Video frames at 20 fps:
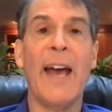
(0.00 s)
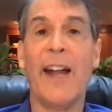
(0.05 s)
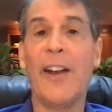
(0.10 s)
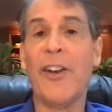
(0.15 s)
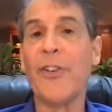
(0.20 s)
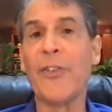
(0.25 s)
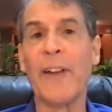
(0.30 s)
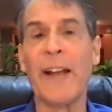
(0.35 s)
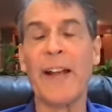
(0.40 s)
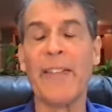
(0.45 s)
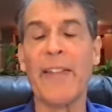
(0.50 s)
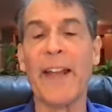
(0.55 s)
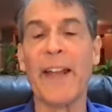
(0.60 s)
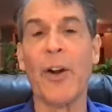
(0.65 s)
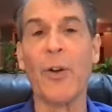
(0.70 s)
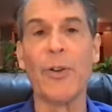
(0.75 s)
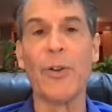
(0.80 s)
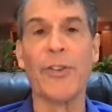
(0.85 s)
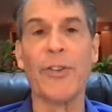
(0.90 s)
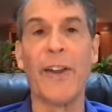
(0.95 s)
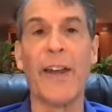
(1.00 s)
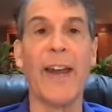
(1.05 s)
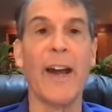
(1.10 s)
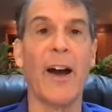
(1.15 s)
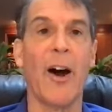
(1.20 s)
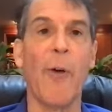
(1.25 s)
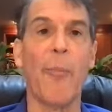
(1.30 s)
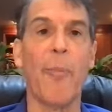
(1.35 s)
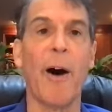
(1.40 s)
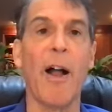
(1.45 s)
And just like that old saying,
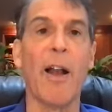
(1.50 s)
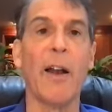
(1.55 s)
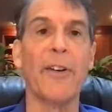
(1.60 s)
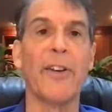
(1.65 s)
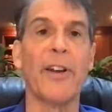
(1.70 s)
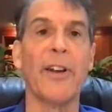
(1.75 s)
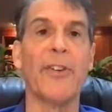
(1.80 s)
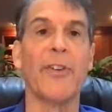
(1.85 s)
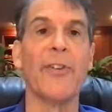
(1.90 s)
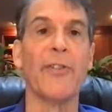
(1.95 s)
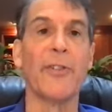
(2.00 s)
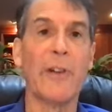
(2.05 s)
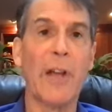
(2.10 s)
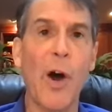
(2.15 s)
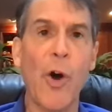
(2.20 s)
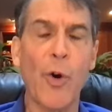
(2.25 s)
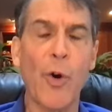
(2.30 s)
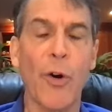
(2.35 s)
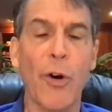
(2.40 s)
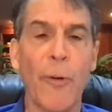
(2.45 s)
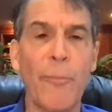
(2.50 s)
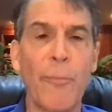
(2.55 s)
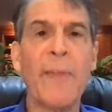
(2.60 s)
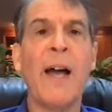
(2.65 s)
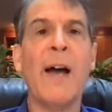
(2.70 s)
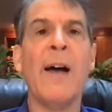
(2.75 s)
all politics is local,